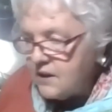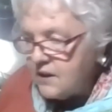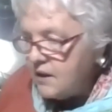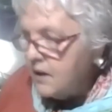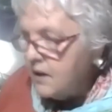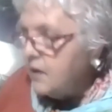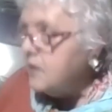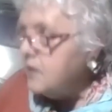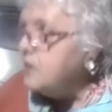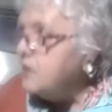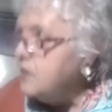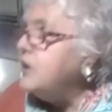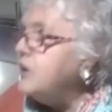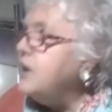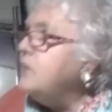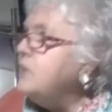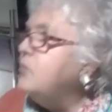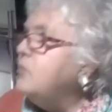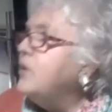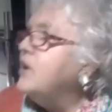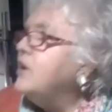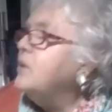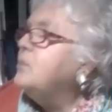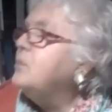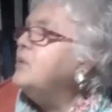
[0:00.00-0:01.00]
learning where
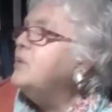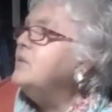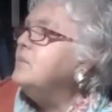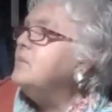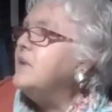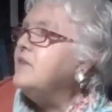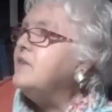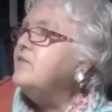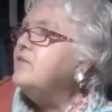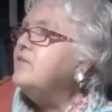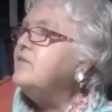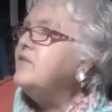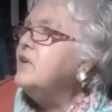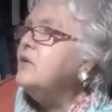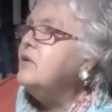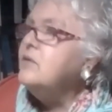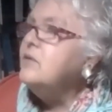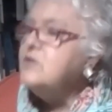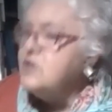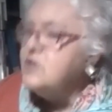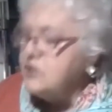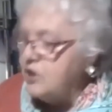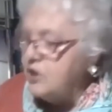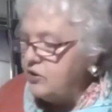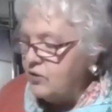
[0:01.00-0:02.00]
to put my phone
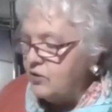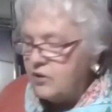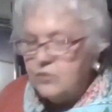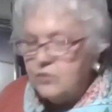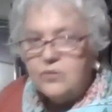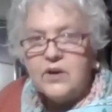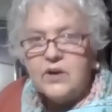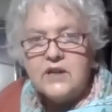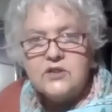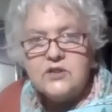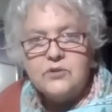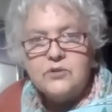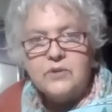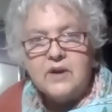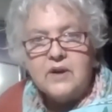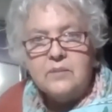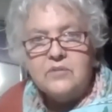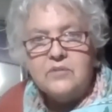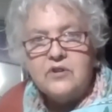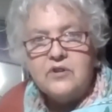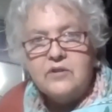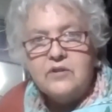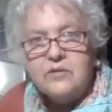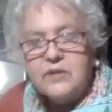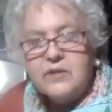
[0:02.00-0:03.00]
so you can watch what I'm
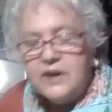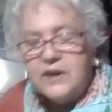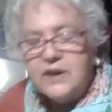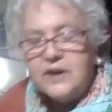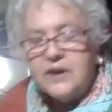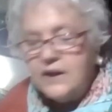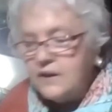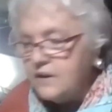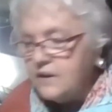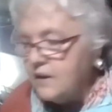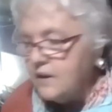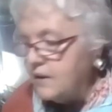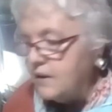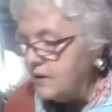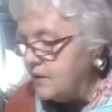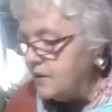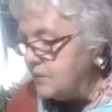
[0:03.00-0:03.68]
doing,